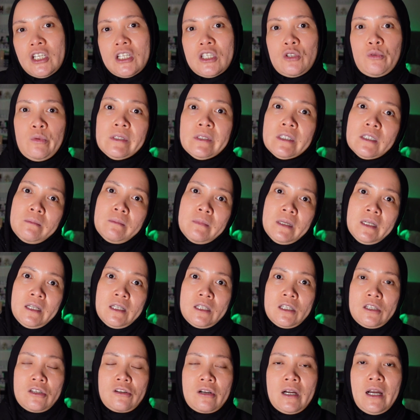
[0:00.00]
just 20
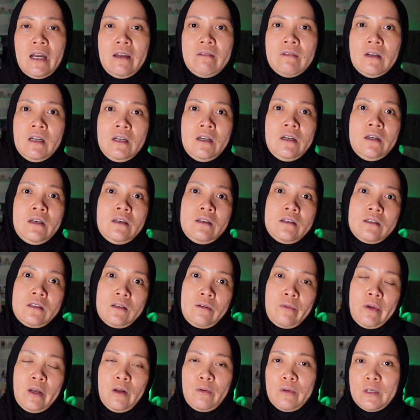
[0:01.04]
minutes drive.
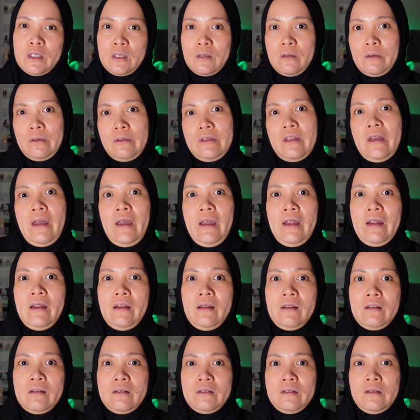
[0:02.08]
So we always go
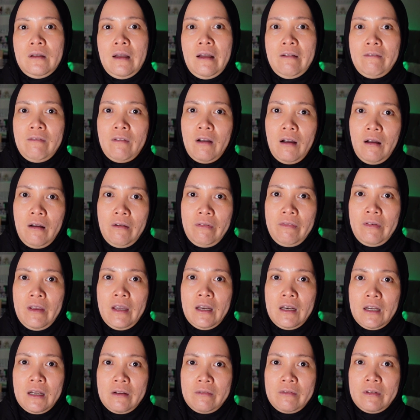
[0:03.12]
there, have coffee
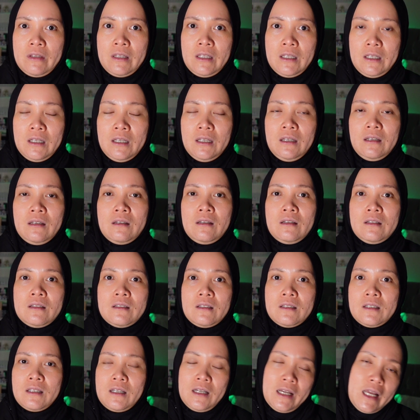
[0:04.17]
and everything.
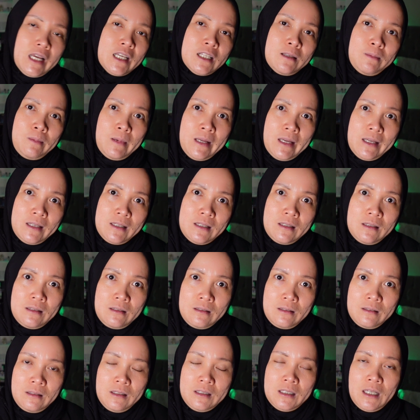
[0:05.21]
It's a nice place.
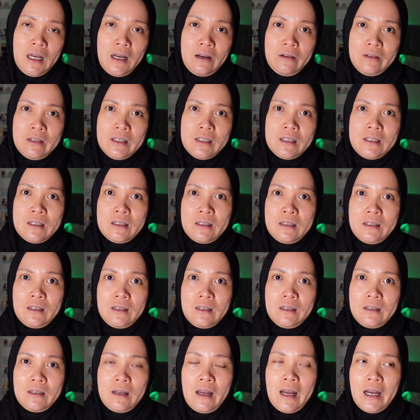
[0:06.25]
The town is
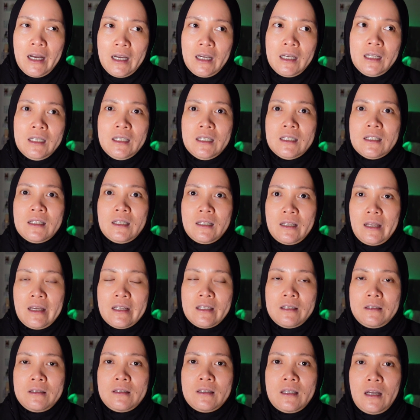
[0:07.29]
Aachen is a
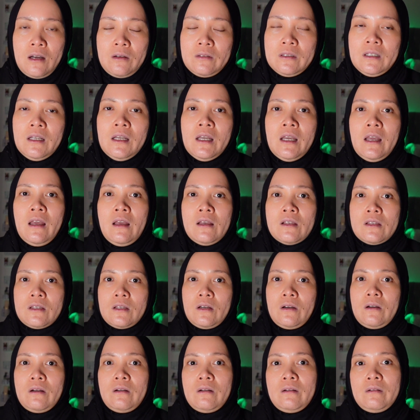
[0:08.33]
nice town.
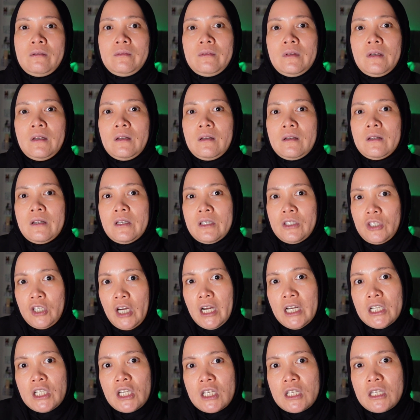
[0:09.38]
So it
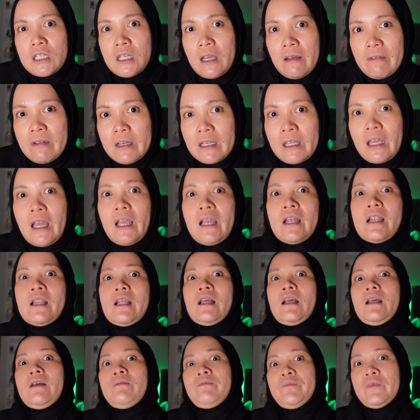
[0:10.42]
charges 7
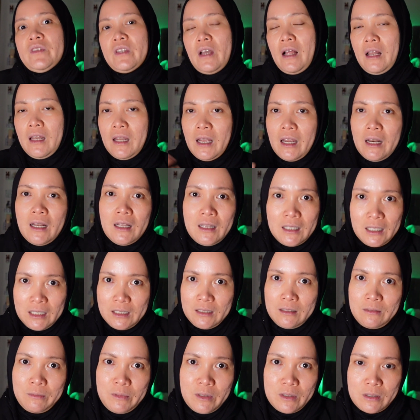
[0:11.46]
KDE, a
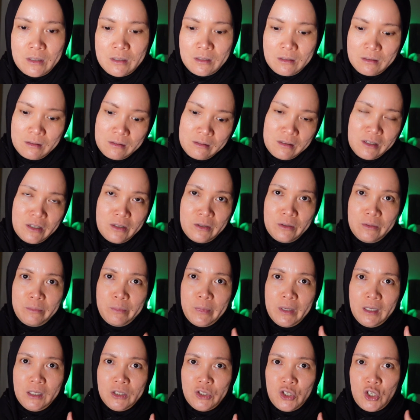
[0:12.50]
lot, because, you know,
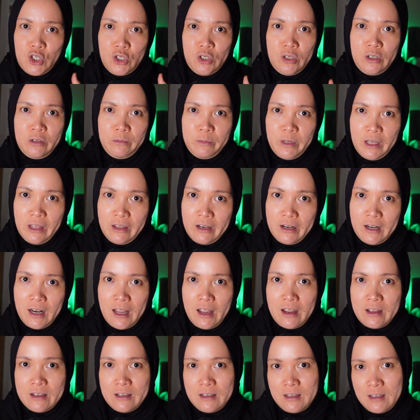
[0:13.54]
Belgium,
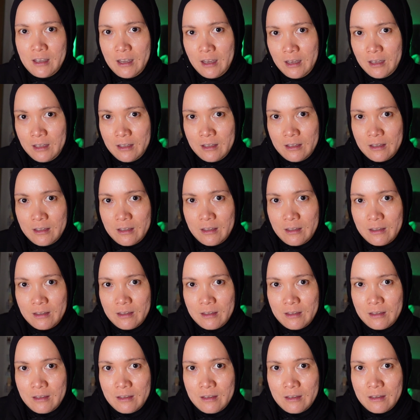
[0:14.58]
Netherlands, and